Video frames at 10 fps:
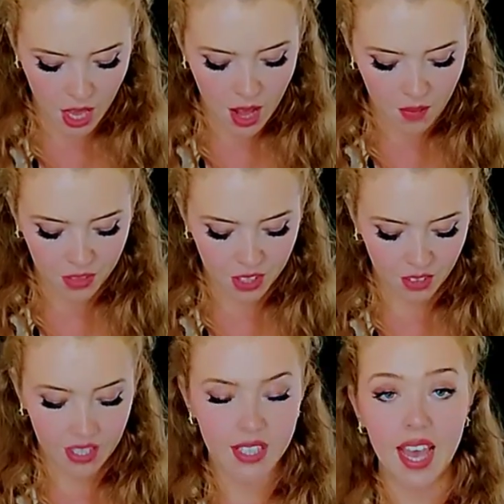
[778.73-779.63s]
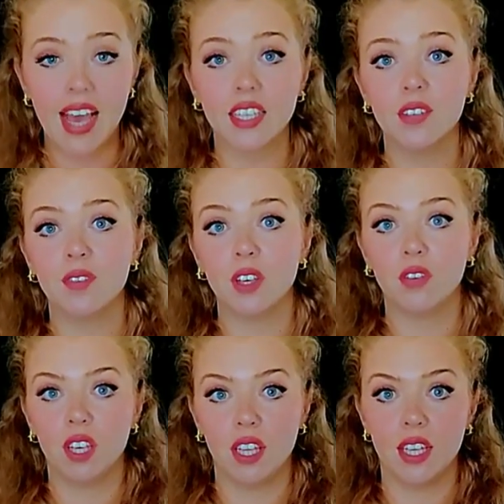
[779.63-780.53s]
There is active
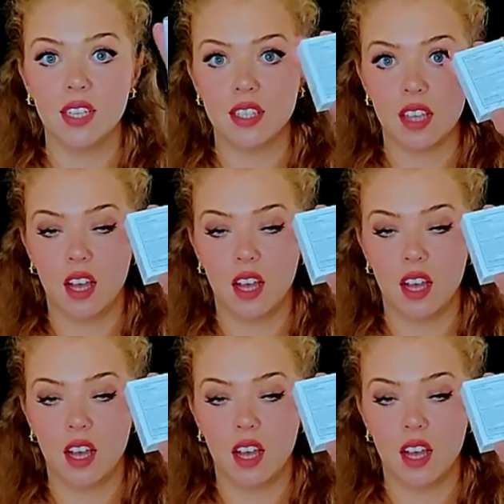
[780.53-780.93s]
ingredients